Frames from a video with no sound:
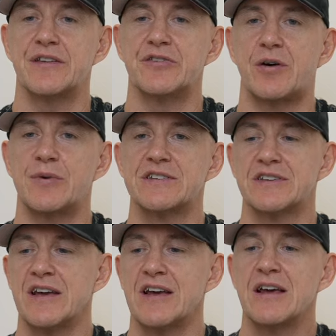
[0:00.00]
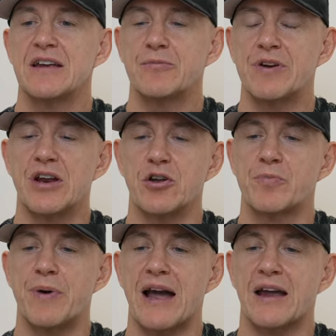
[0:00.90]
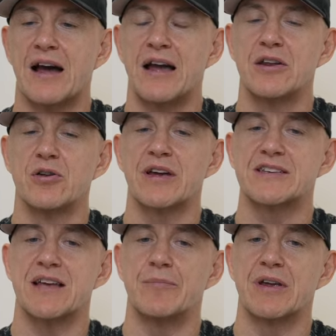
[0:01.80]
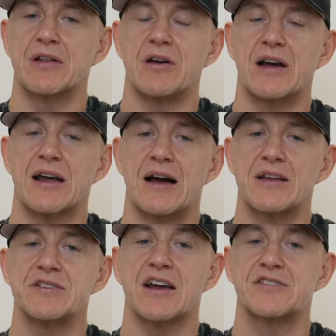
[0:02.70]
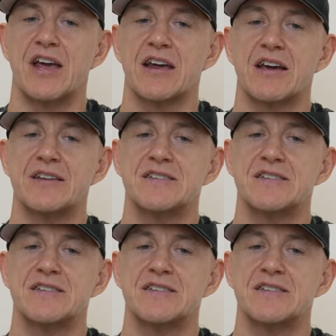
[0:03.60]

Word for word: Ethan Thomas. When you look back, uh, you look at something like uh, Jack Jenkins.